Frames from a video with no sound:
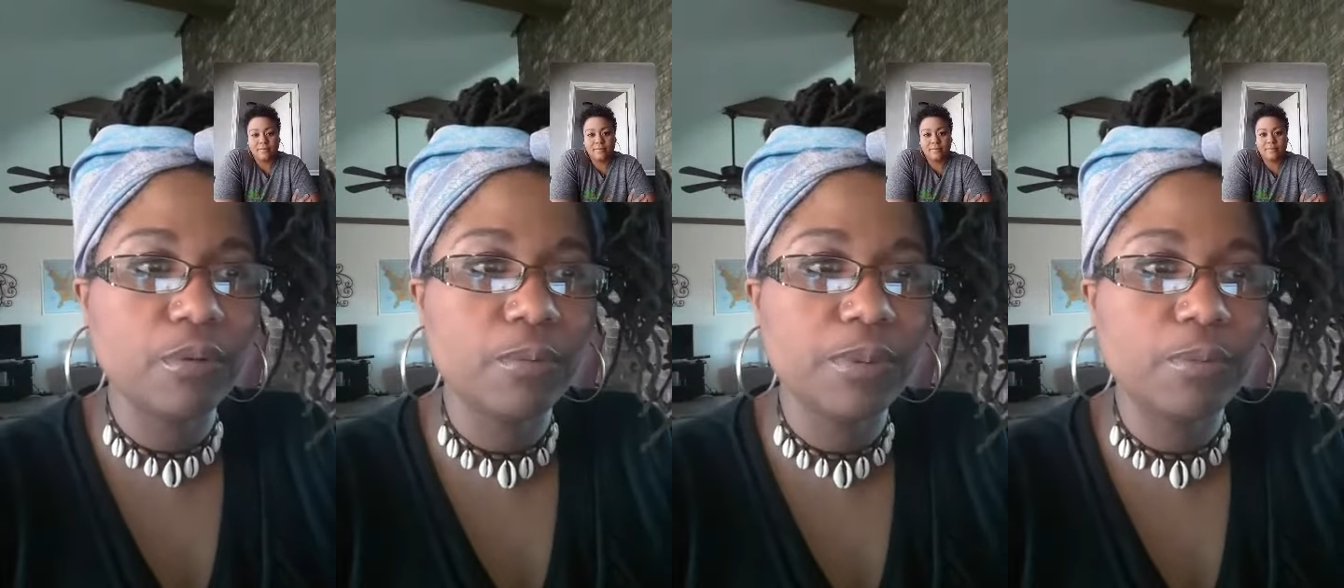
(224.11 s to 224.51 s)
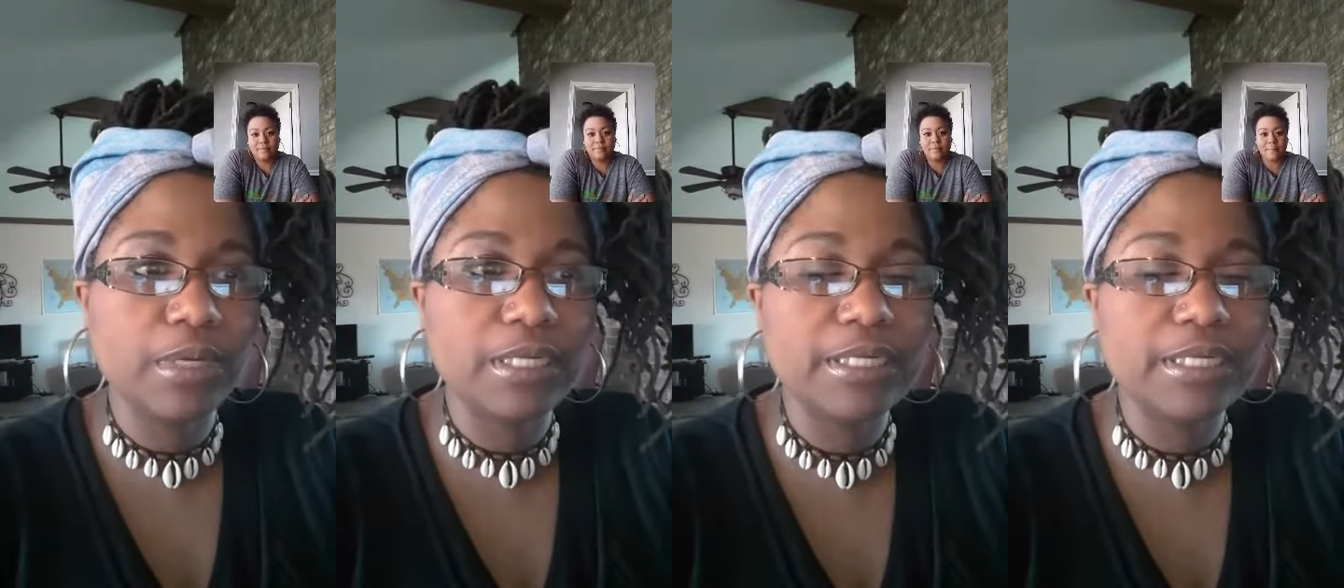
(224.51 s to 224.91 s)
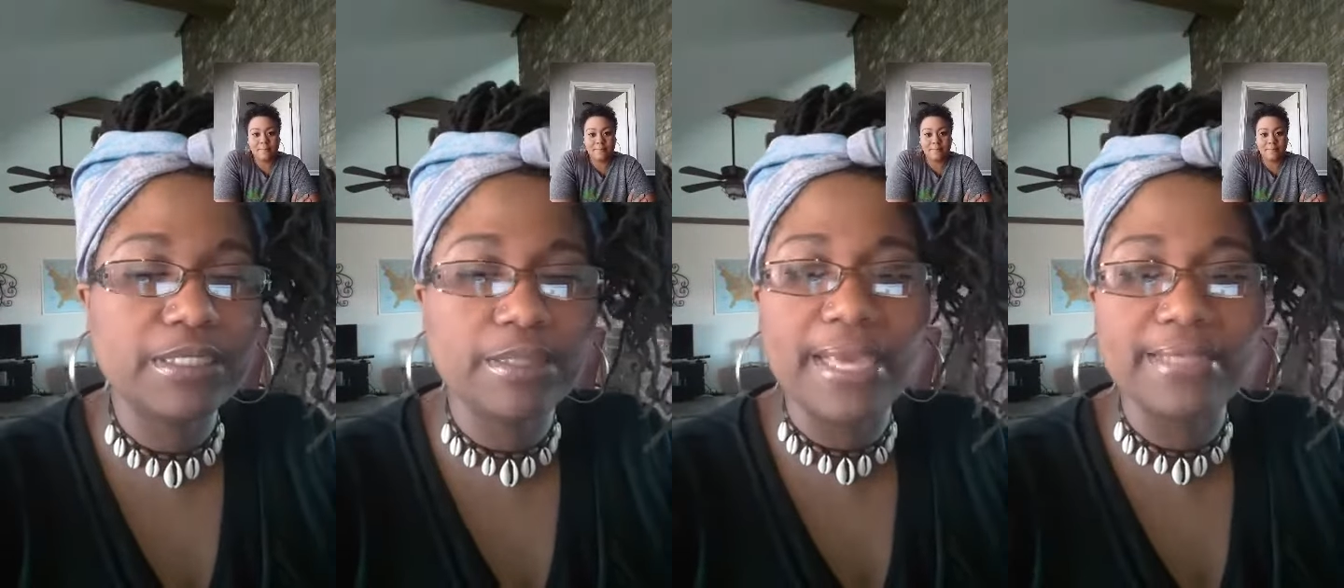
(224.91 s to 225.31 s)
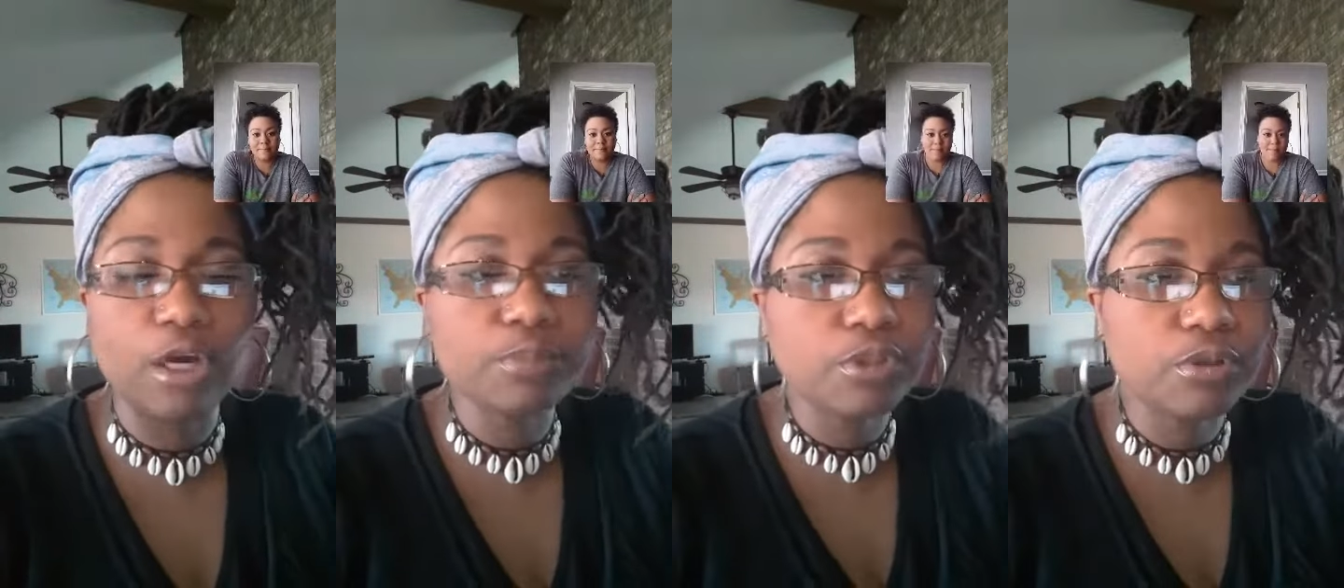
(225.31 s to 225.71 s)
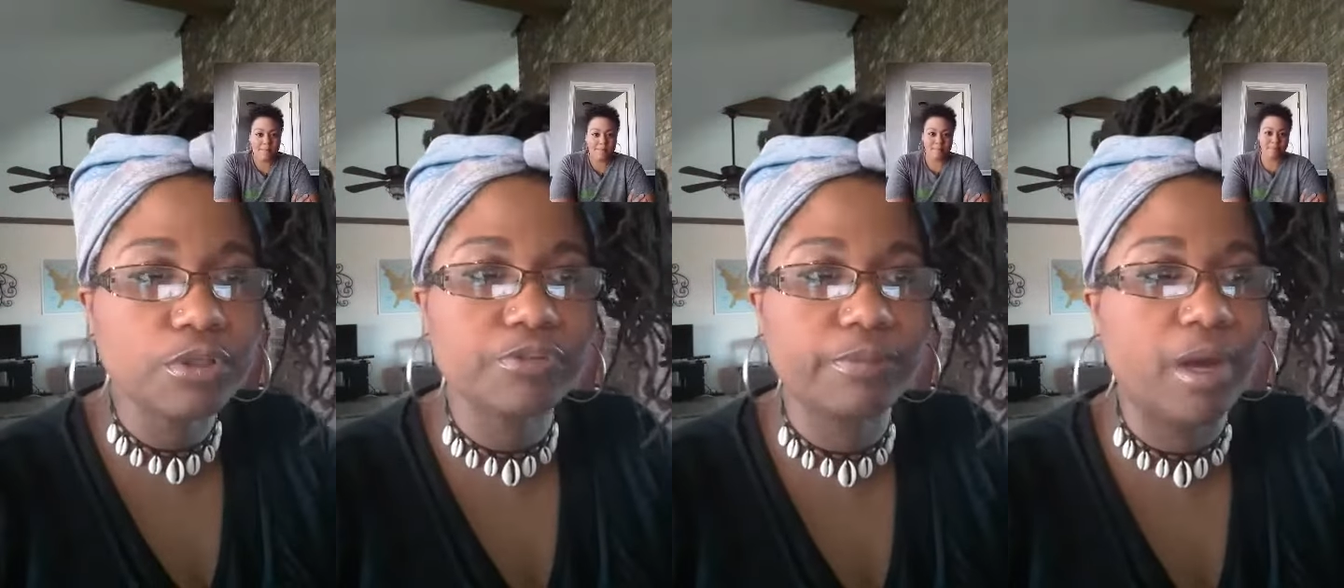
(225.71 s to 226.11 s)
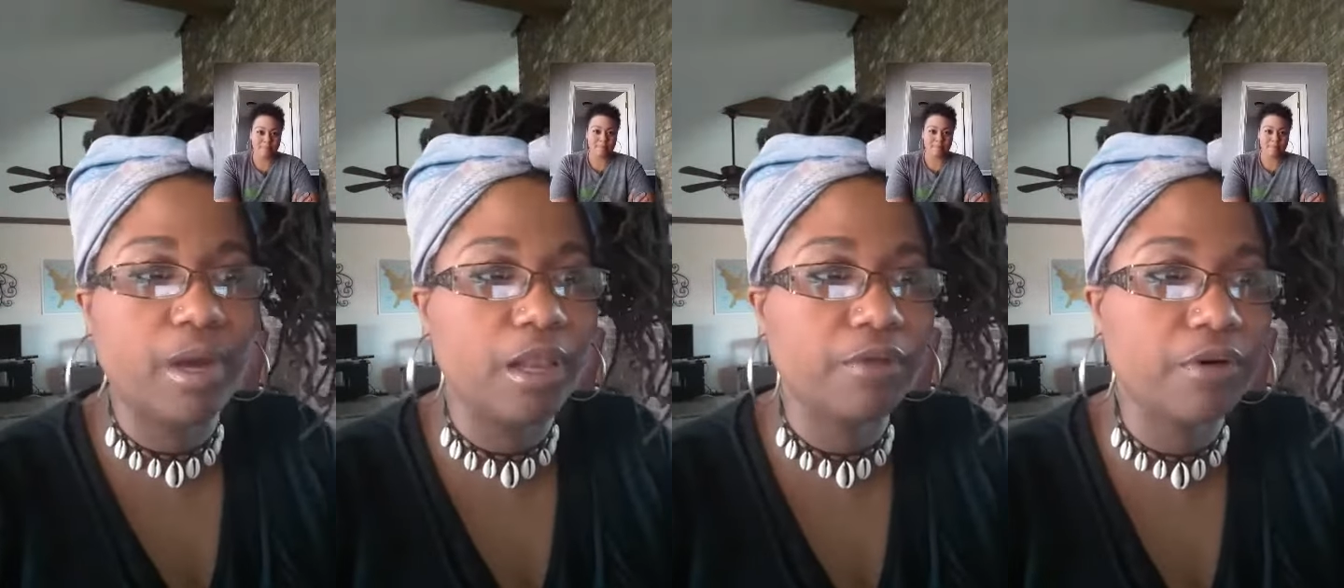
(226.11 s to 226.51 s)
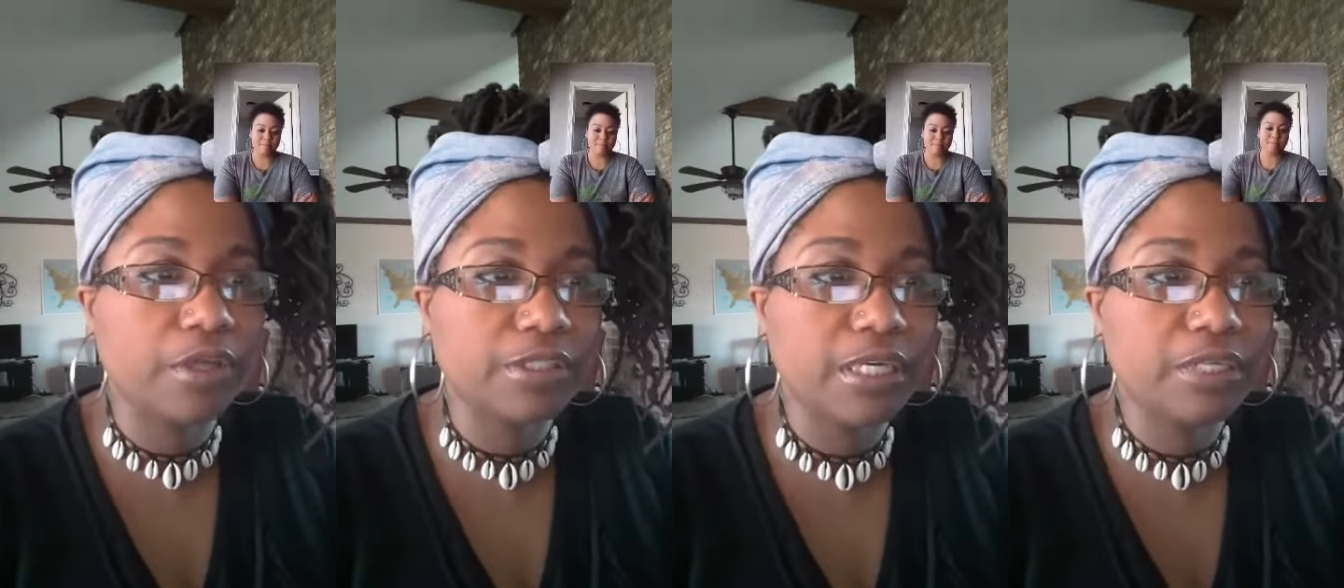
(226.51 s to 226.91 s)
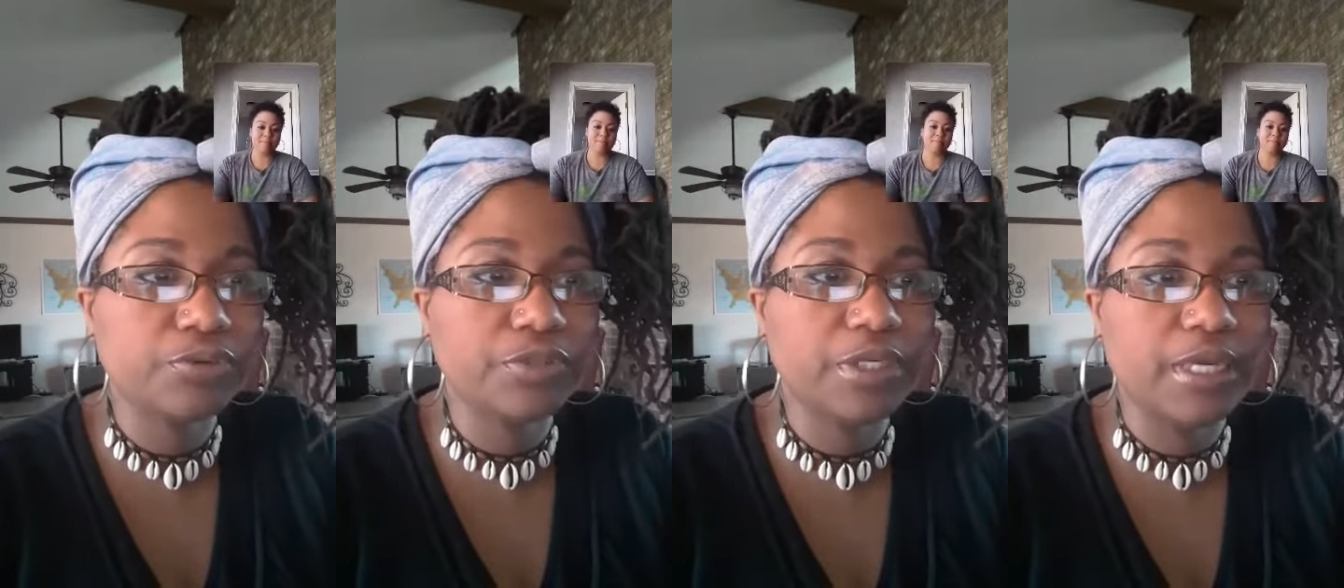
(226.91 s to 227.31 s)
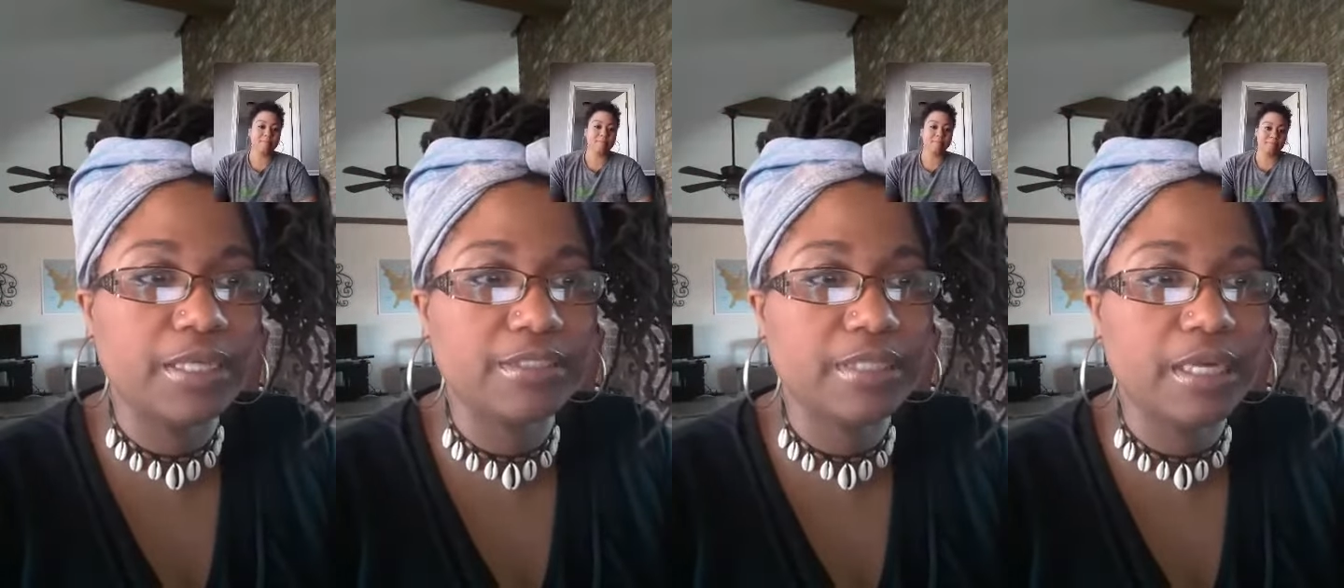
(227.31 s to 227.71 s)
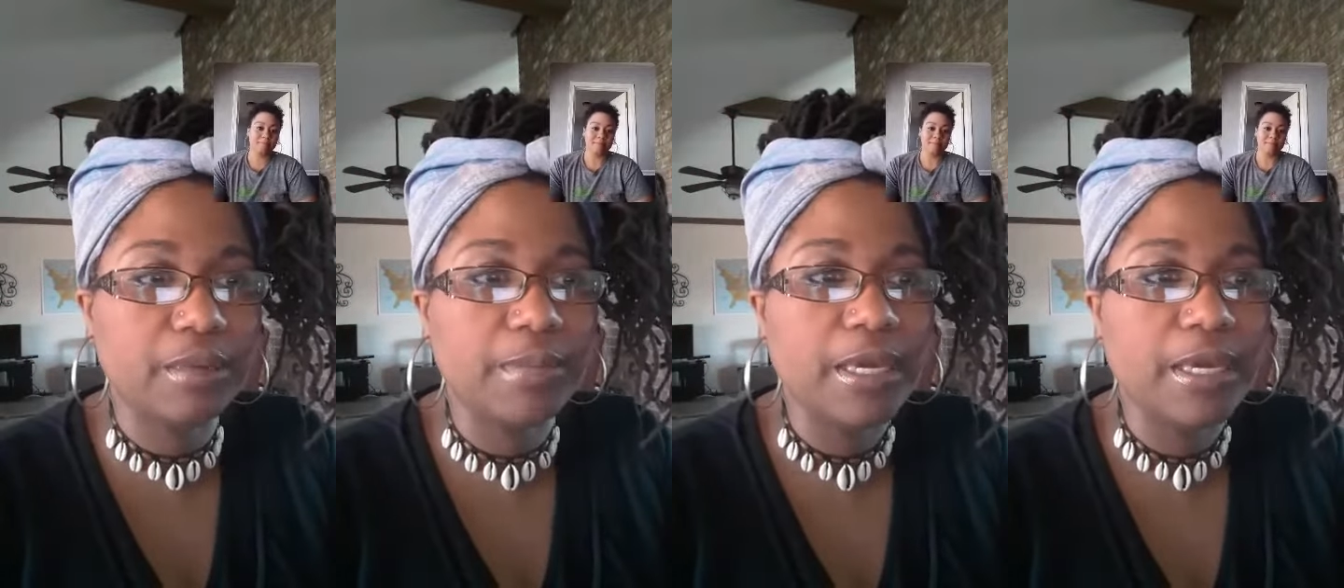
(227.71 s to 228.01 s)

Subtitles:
with one of these amazing homeschoolers from all across the country and some